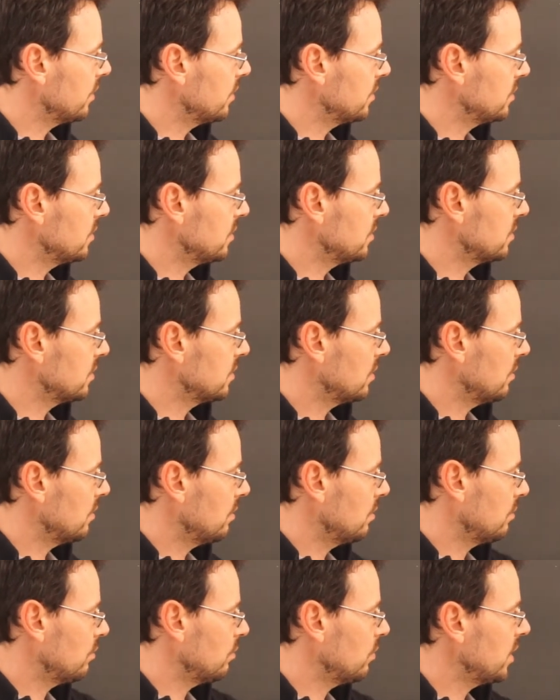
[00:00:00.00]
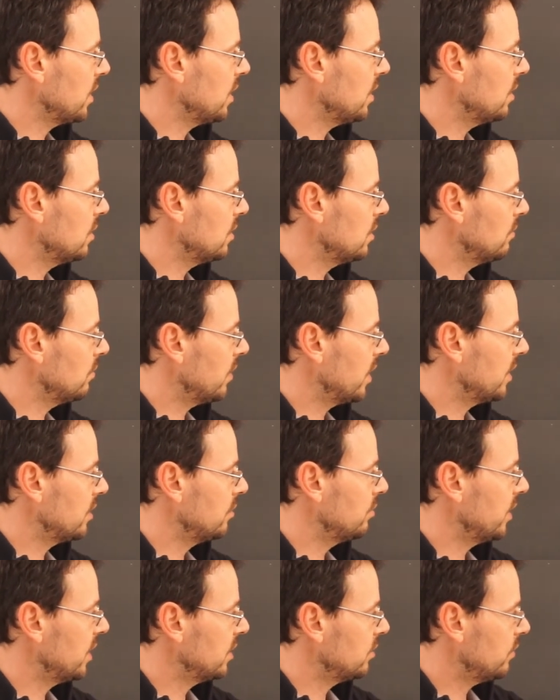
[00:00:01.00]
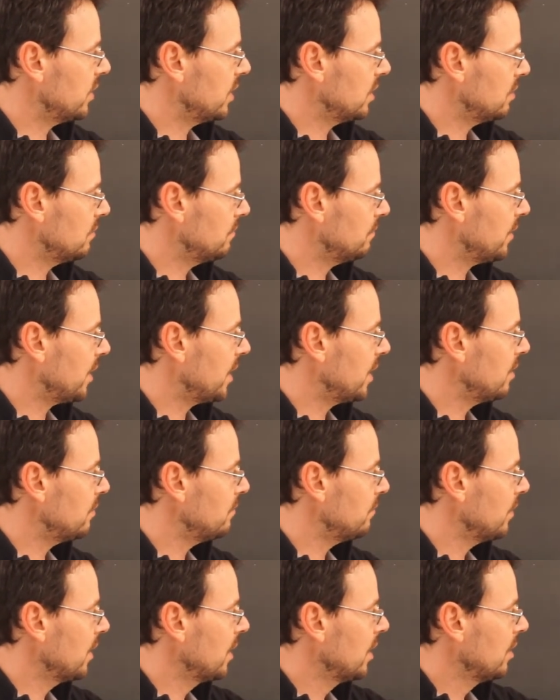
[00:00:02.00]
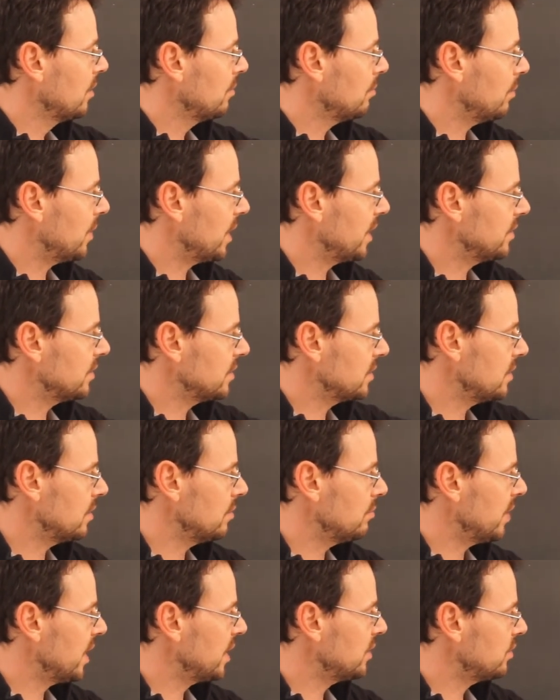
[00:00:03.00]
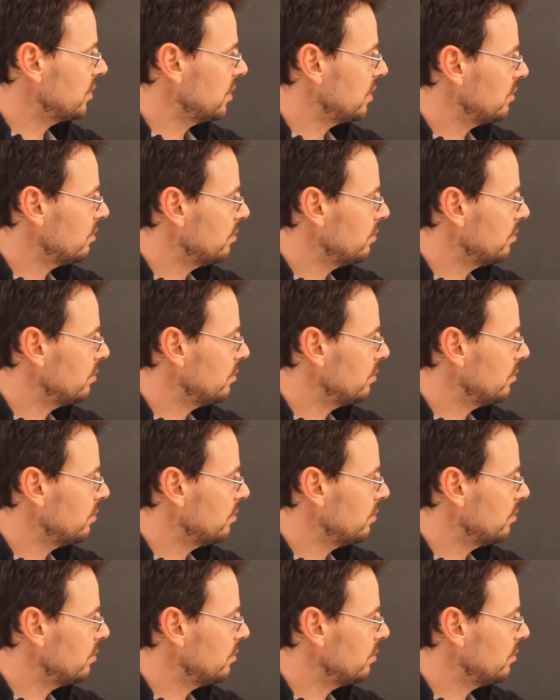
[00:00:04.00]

This is 3 divided by 25 minus the imaginary